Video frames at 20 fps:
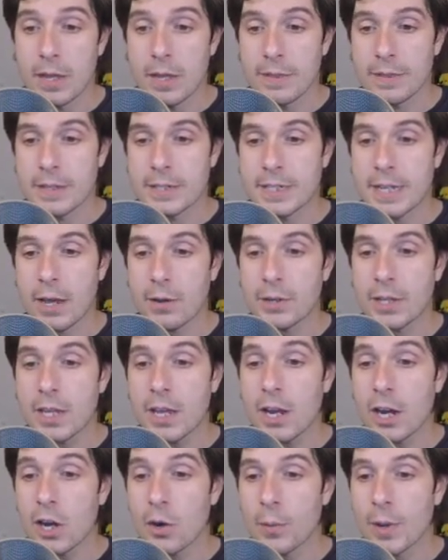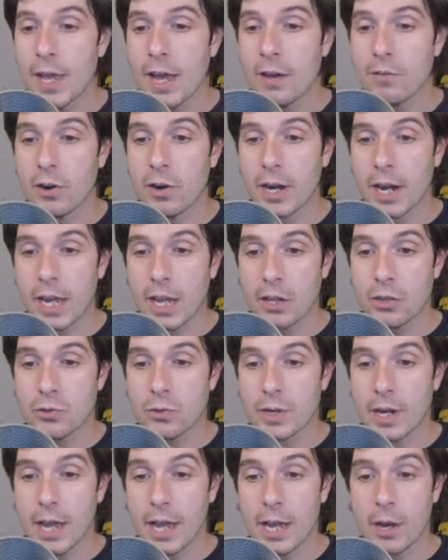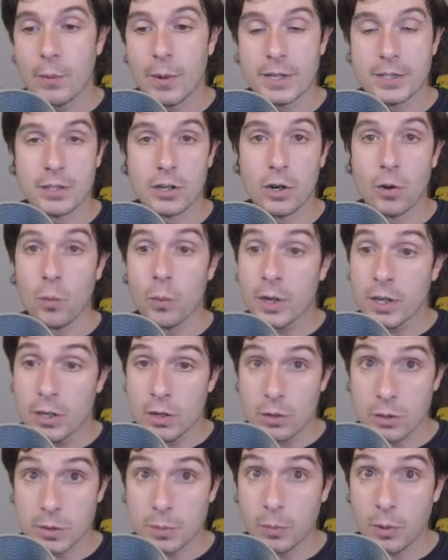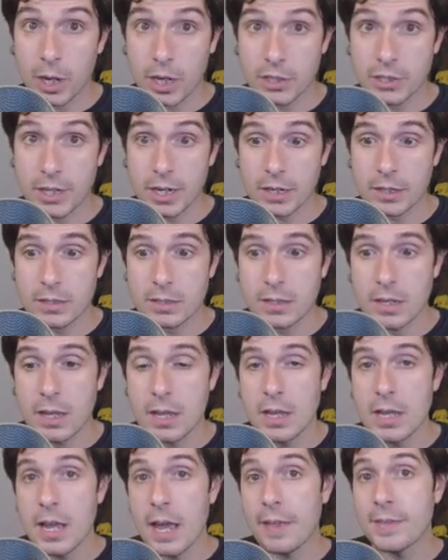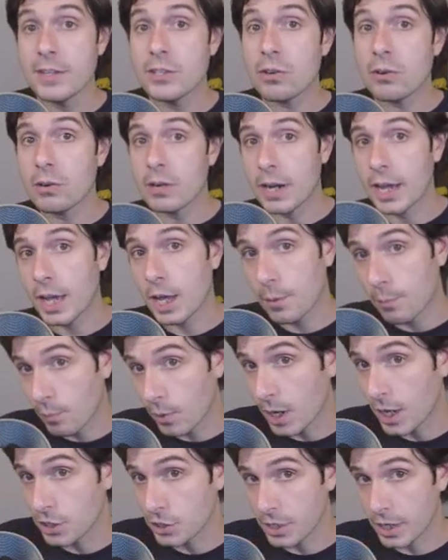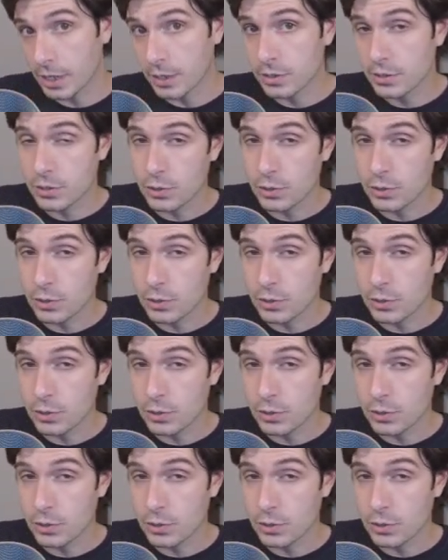Then down here, we have our Android, iOS, and our Windows projects. And these are our head projects.